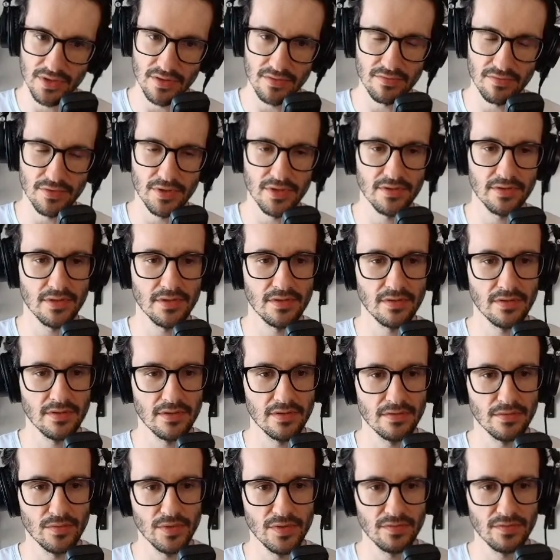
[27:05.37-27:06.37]
different
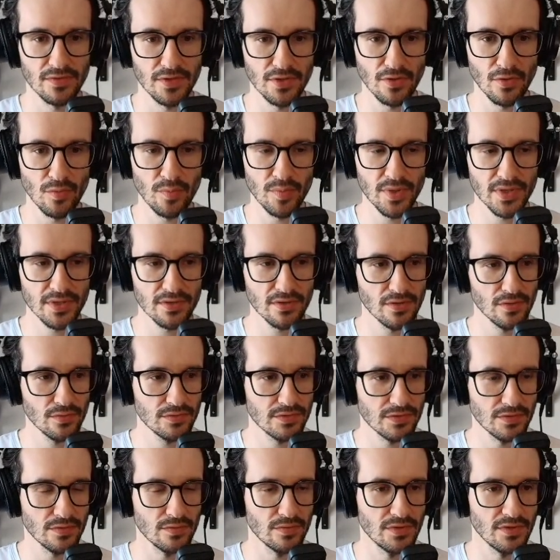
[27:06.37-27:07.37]
with the
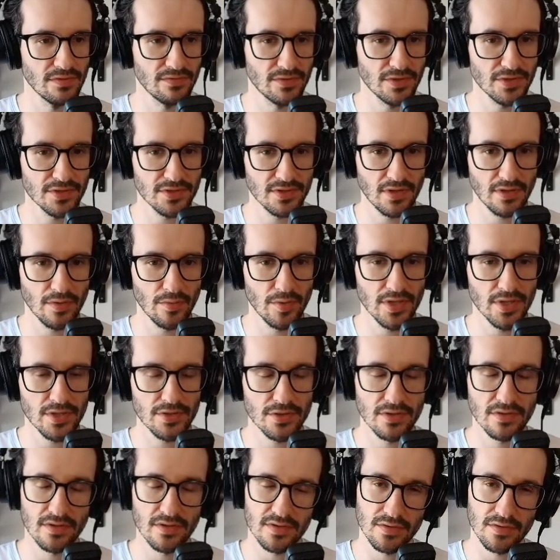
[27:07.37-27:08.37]
OpenCode, so the first
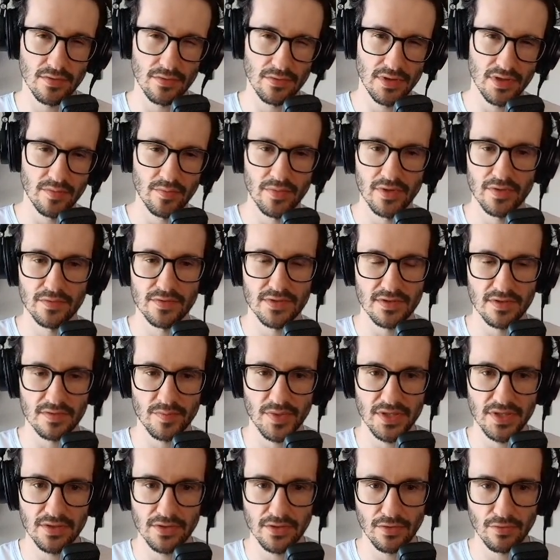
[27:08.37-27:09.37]
iteration is only about
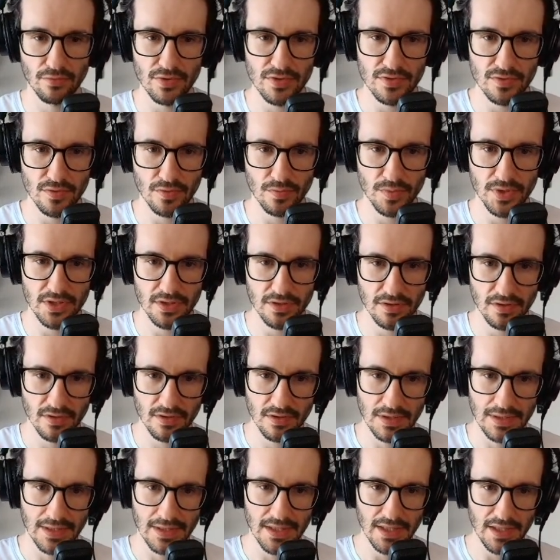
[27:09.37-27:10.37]
suspending, resuming,
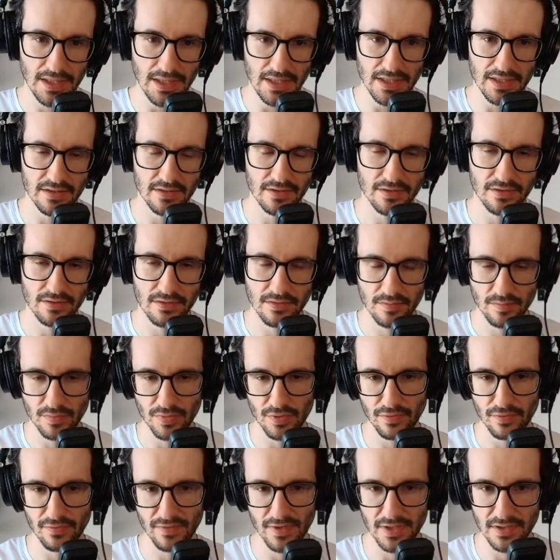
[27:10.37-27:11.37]
and
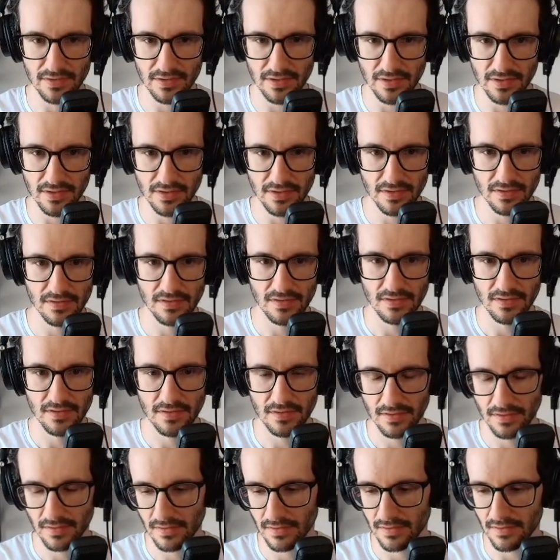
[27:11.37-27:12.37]
providing
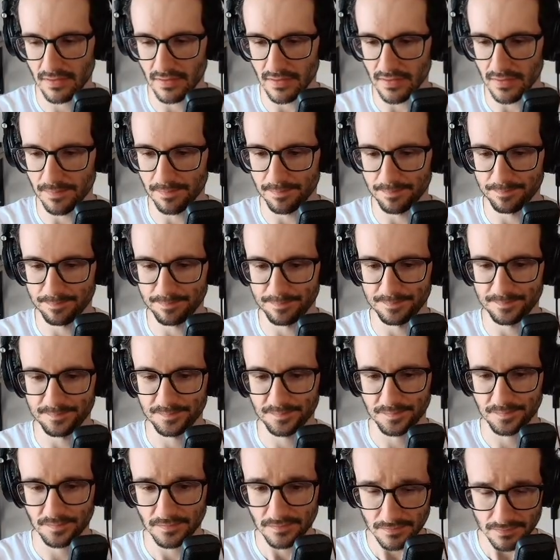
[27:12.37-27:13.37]
a
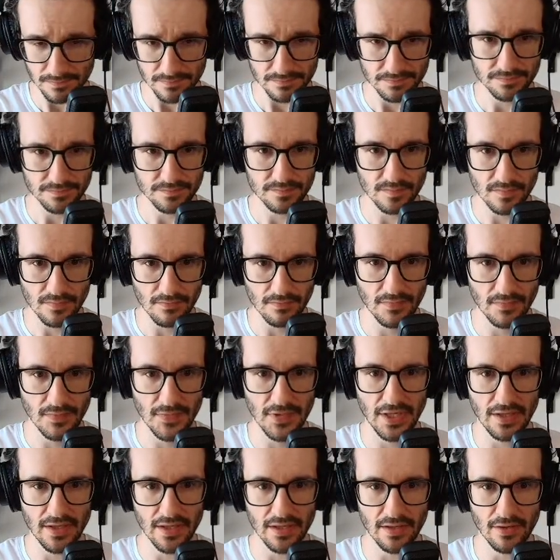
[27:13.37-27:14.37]

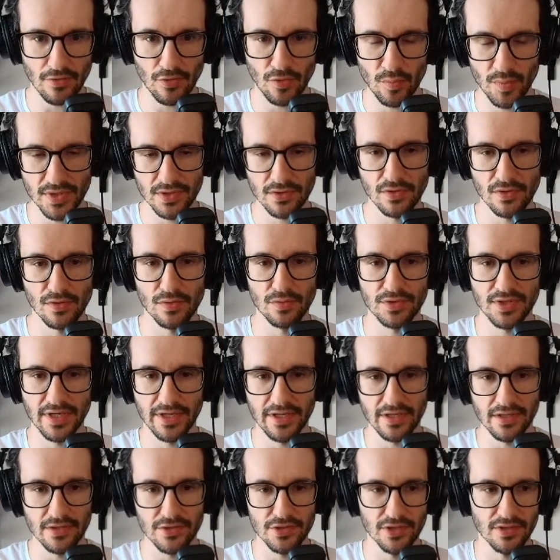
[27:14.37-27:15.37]
OpenCode
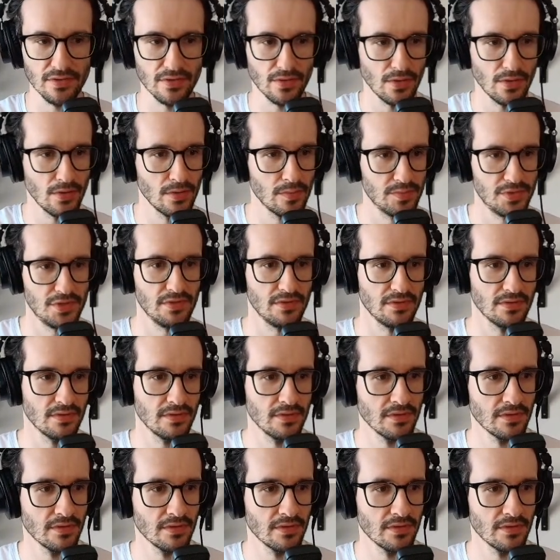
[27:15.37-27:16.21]
agent option.